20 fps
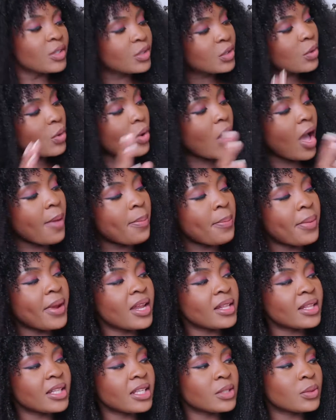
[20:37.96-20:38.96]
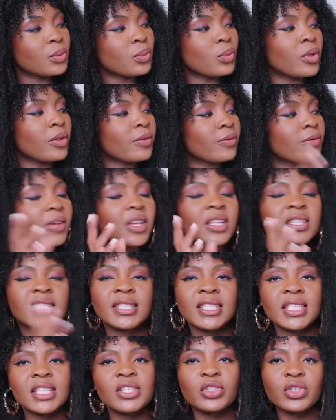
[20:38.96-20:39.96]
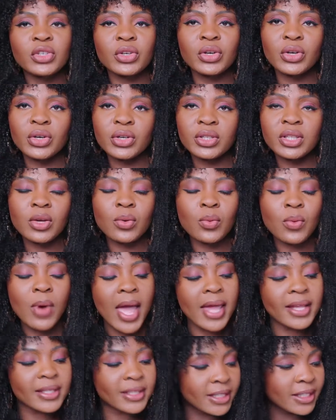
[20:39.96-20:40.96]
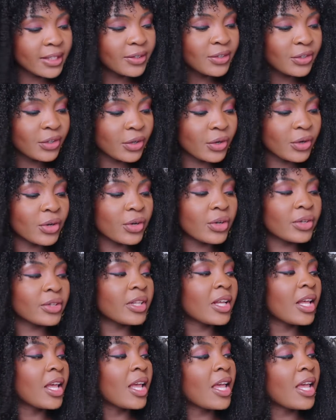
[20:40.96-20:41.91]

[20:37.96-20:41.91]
So I paired this with a t-shirt, a white t-shirt,